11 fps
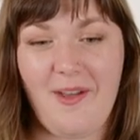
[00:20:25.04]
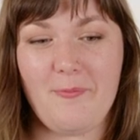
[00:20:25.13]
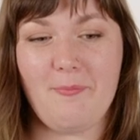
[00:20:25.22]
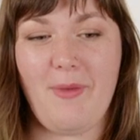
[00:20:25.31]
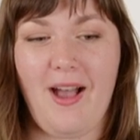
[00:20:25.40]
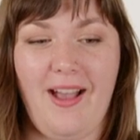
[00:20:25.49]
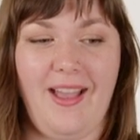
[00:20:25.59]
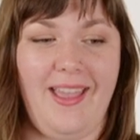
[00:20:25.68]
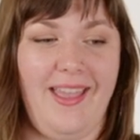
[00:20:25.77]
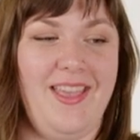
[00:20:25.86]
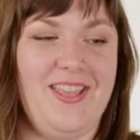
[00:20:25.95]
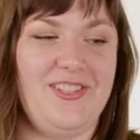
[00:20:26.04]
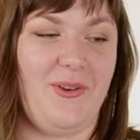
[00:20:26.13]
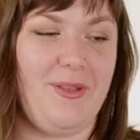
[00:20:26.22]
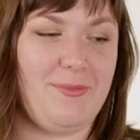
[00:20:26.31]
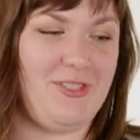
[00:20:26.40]
my
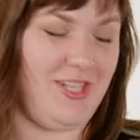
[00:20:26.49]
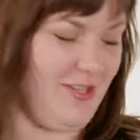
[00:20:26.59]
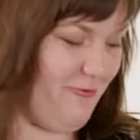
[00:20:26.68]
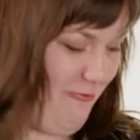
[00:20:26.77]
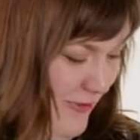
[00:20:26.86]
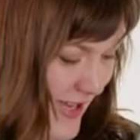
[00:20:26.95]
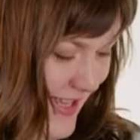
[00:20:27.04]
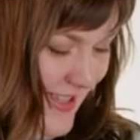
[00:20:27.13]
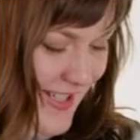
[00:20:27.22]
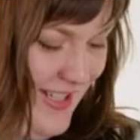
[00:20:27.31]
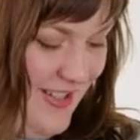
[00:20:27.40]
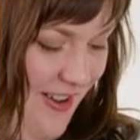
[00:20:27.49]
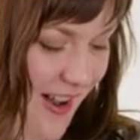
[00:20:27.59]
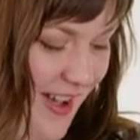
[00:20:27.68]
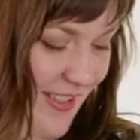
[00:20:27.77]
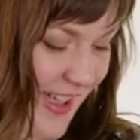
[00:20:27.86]
sewing machine really did
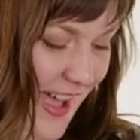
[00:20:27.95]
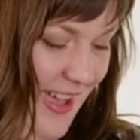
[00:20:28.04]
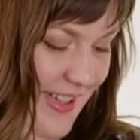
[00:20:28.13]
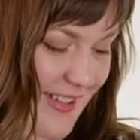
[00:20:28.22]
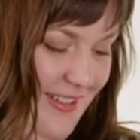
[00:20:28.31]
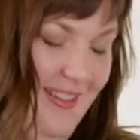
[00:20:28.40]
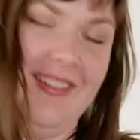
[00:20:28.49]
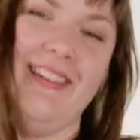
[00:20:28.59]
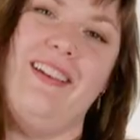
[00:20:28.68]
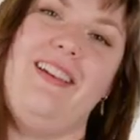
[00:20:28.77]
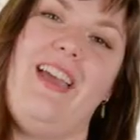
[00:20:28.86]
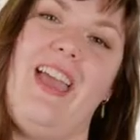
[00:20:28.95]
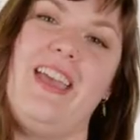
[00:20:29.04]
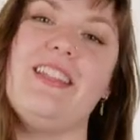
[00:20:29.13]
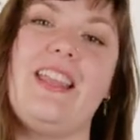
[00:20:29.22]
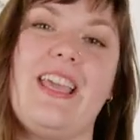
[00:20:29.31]
not like
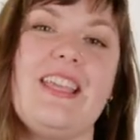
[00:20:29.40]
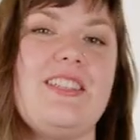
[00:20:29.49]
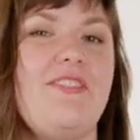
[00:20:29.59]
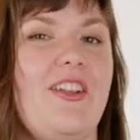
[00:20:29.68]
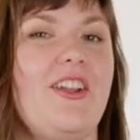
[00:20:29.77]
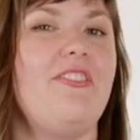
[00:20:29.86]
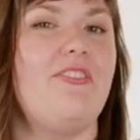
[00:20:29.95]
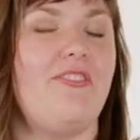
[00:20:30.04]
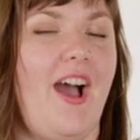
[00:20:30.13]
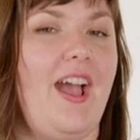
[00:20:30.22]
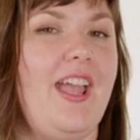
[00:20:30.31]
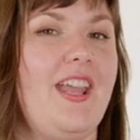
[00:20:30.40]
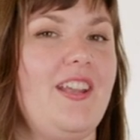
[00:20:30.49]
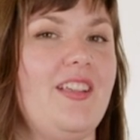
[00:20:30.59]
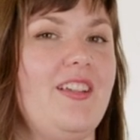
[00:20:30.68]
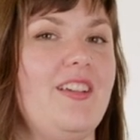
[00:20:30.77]
it like it's a very
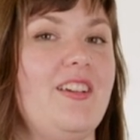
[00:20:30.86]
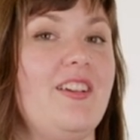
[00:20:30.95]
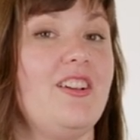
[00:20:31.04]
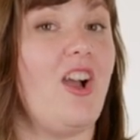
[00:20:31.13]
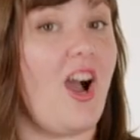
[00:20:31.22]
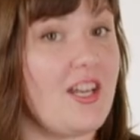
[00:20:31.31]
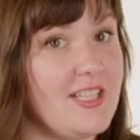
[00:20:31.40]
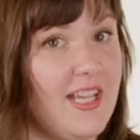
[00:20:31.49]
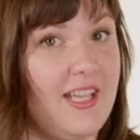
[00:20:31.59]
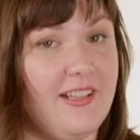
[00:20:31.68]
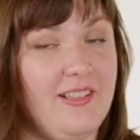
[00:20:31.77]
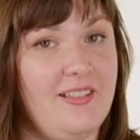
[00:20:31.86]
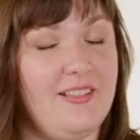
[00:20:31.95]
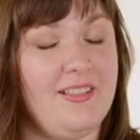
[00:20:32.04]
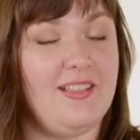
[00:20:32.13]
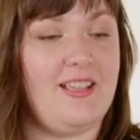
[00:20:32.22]
fine cotton
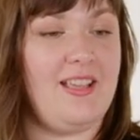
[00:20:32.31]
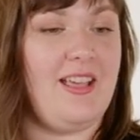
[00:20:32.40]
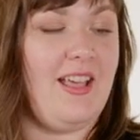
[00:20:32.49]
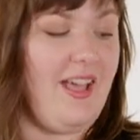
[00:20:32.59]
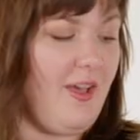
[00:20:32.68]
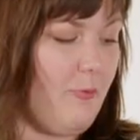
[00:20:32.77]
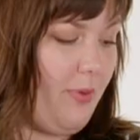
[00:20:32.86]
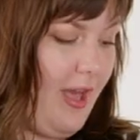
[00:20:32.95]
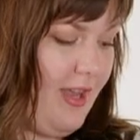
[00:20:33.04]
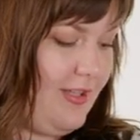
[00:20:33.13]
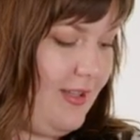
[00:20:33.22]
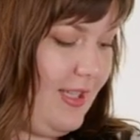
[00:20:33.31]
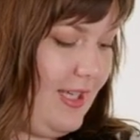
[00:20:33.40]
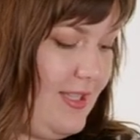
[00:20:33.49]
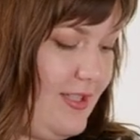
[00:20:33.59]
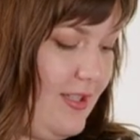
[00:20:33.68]
but
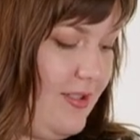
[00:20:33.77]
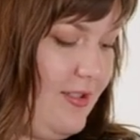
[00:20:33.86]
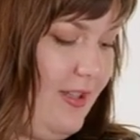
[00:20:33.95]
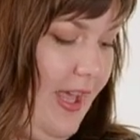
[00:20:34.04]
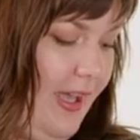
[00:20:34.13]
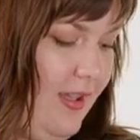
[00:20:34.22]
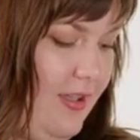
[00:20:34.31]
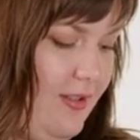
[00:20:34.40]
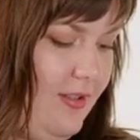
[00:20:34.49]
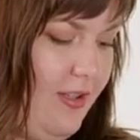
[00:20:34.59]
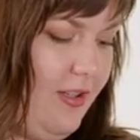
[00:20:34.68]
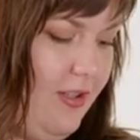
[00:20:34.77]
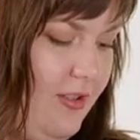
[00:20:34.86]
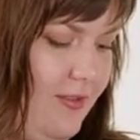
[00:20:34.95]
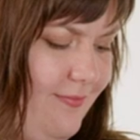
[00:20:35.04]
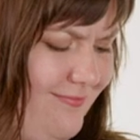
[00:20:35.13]
these like
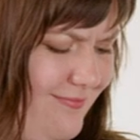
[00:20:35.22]
little